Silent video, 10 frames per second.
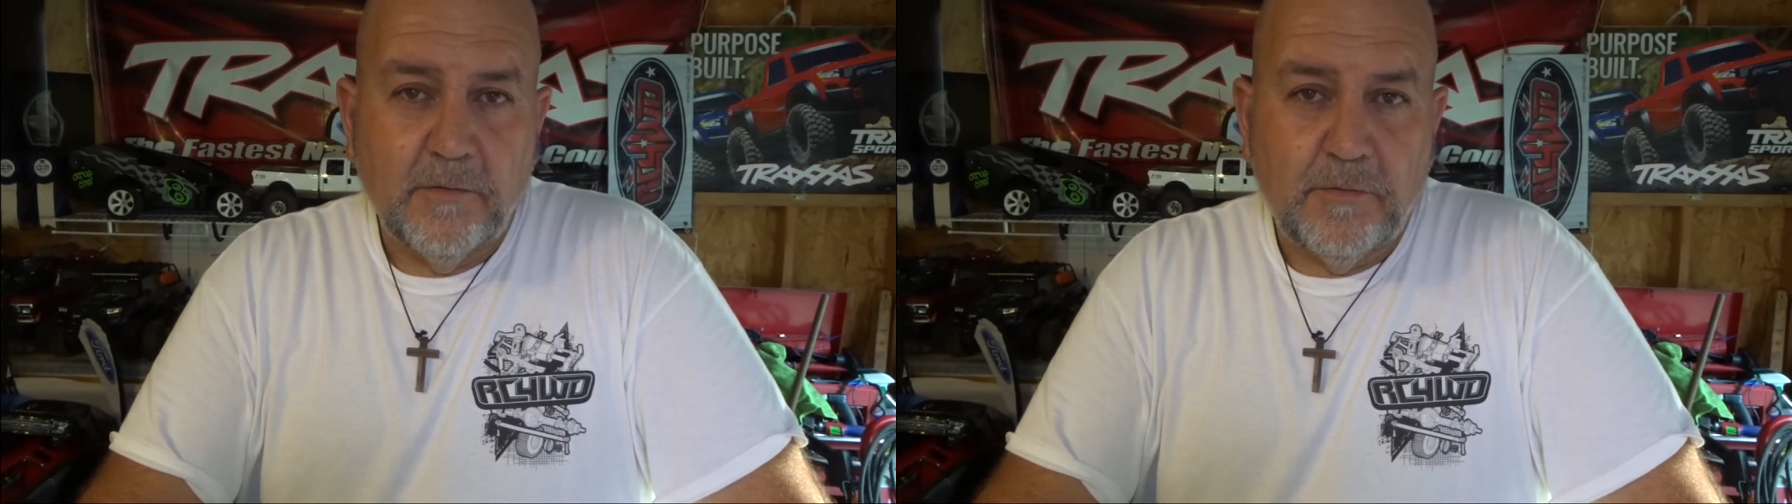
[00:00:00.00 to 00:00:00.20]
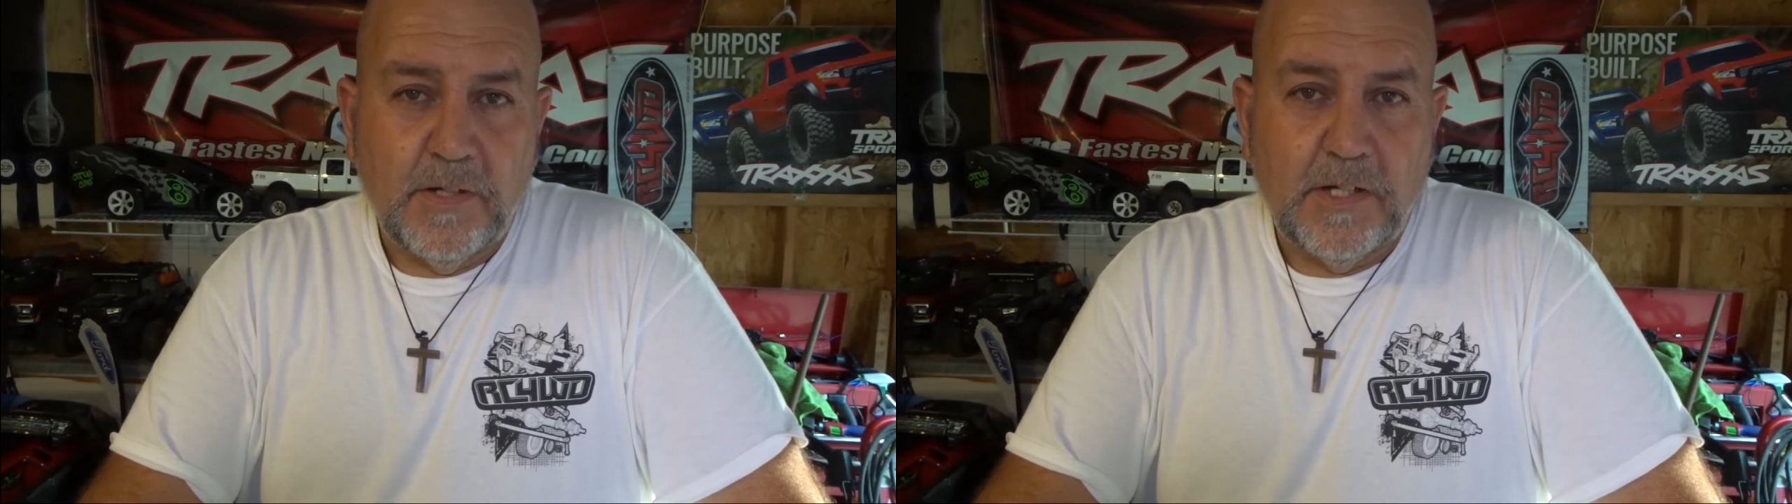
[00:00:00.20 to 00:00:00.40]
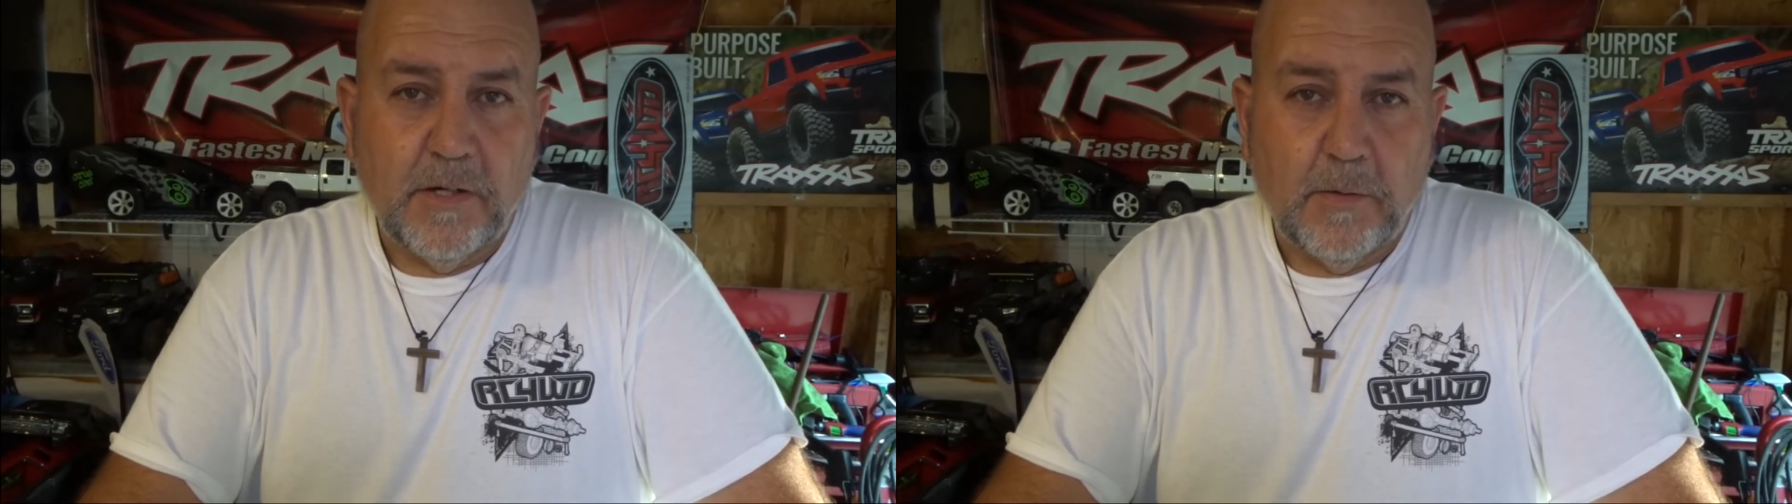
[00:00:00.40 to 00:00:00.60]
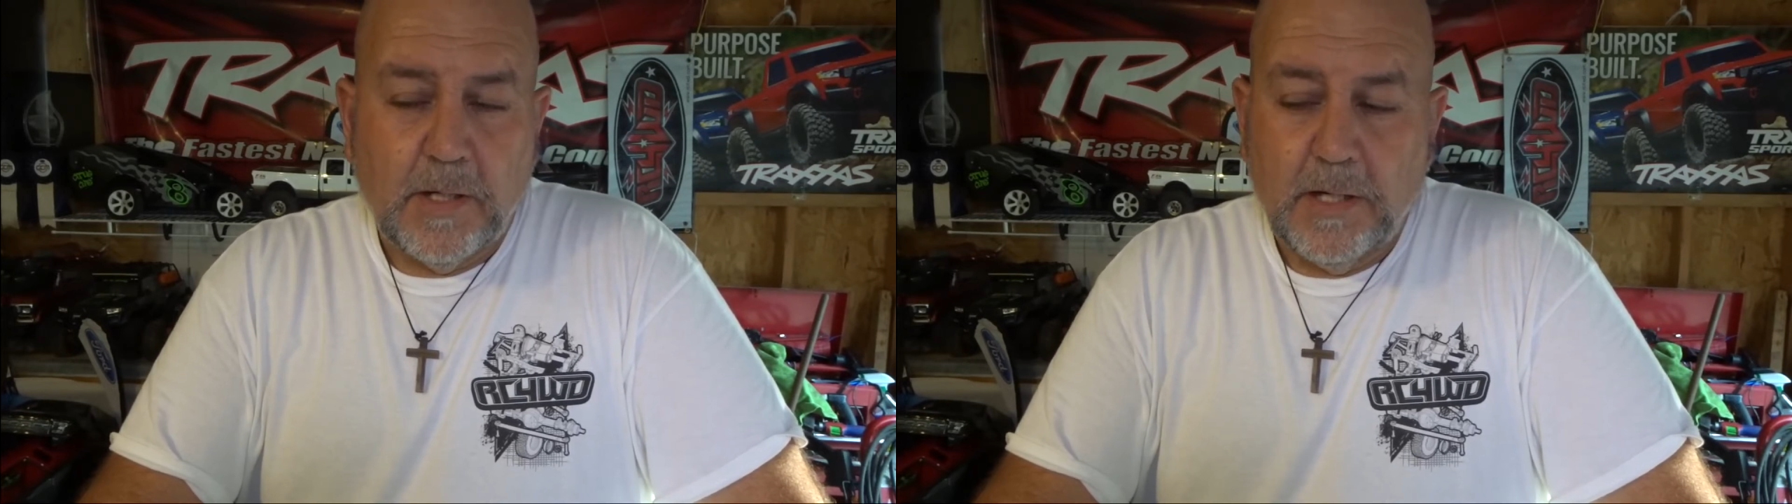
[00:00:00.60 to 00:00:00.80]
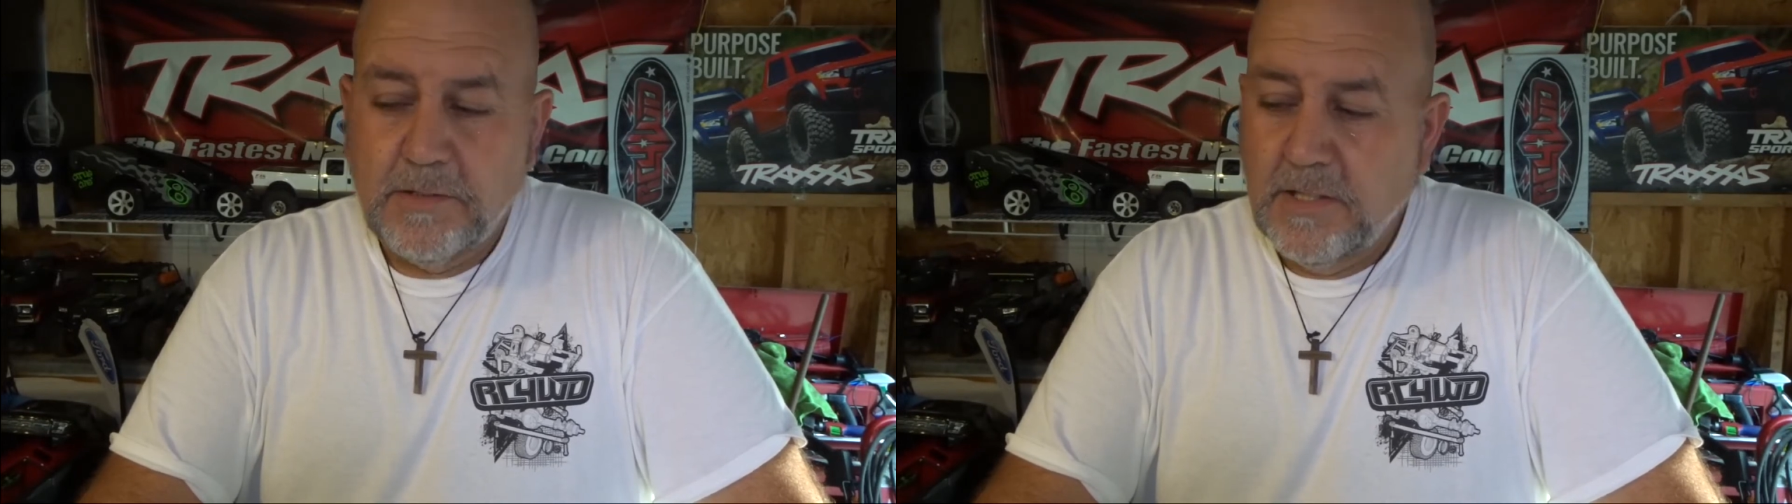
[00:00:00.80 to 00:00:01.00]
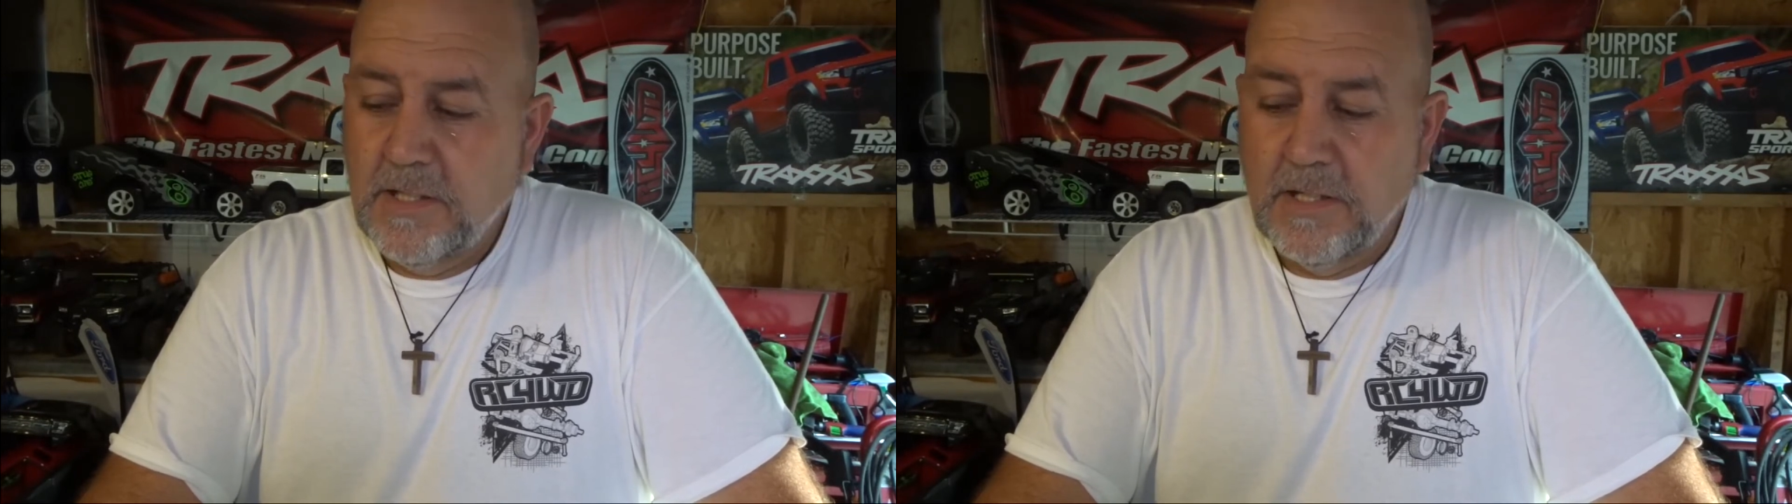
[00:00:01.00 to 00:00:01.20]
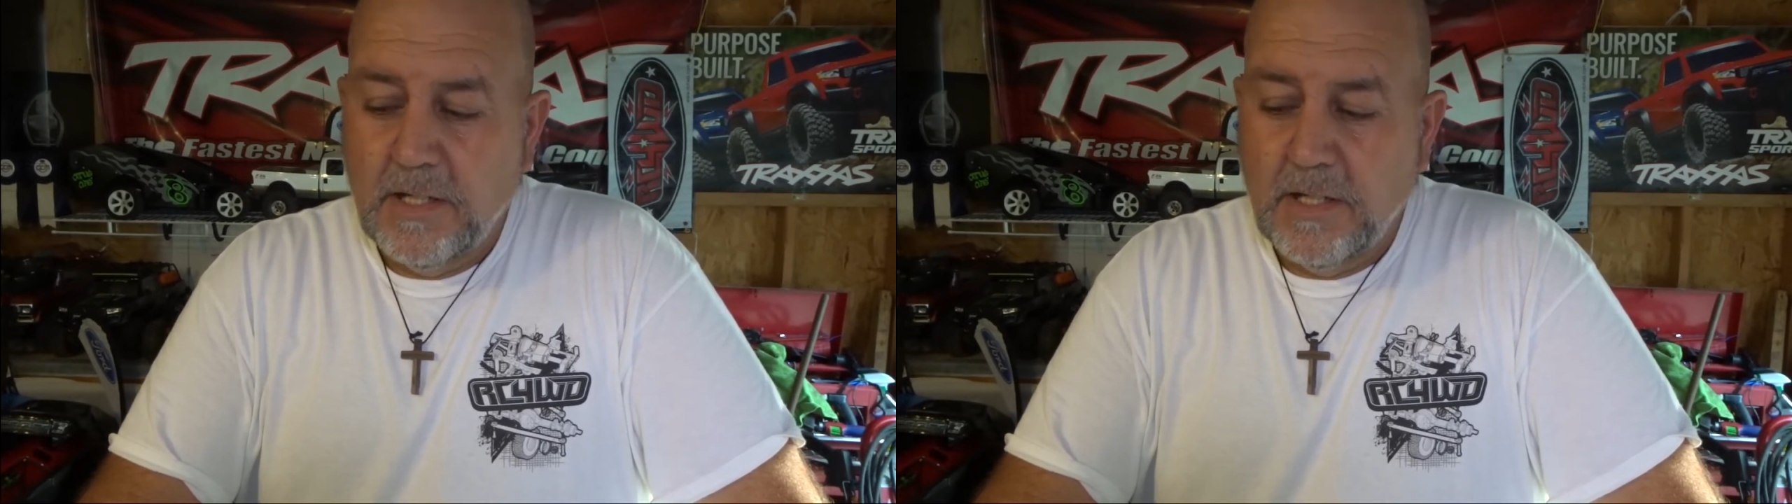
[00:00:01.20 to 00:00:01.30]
videoing. I tell you,